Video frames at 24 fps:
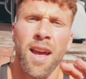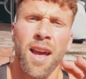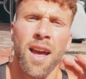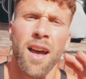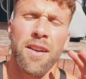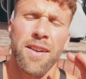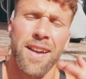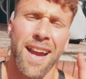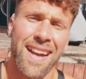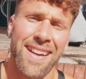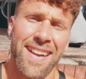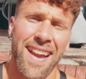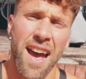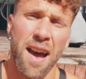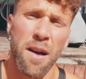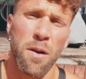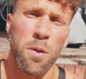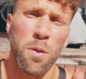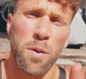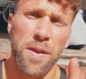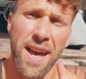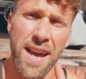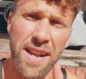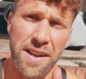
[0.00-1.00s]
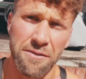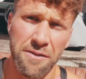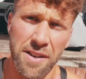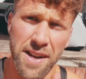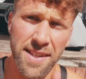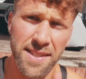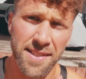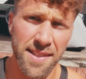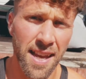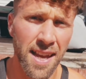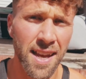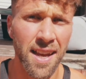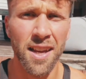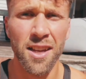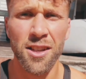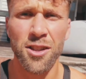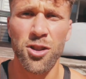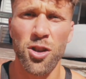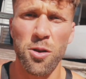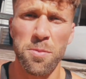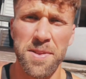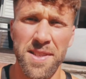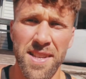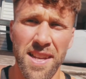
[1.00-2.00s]
Okay, now without any rest,
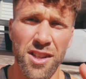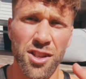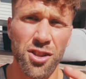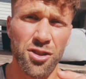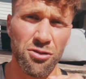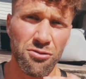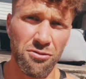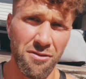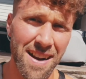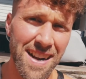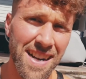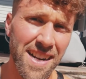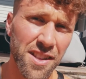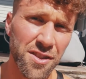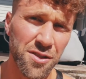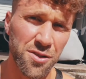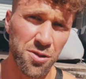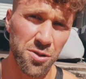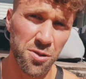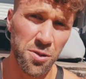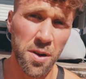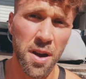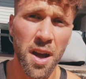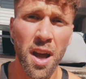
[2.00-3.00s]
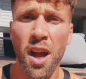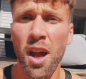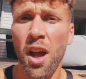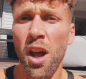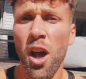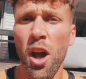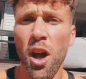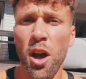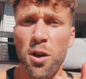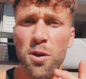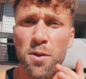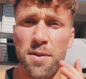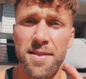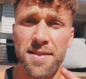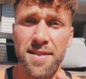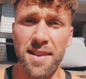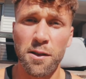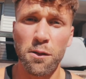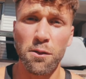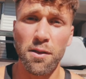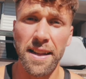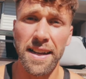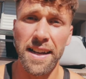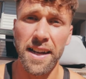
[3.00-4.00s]
superset straight into your
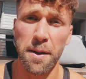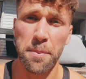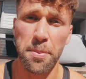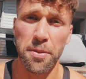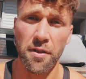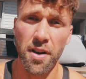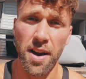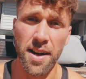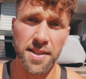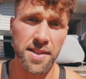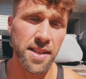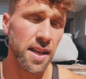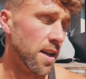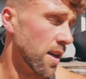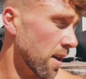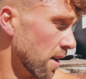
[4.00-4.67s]
single leg hip thrust.